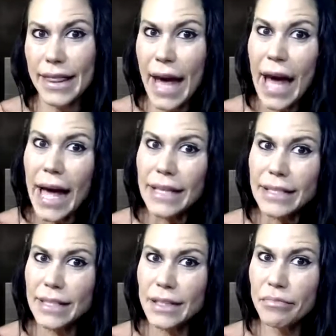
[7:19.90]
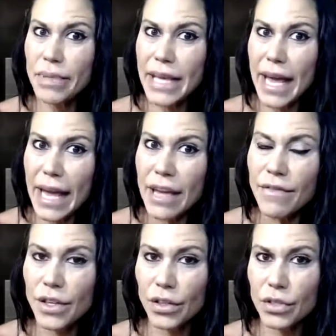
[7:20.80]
that behavior,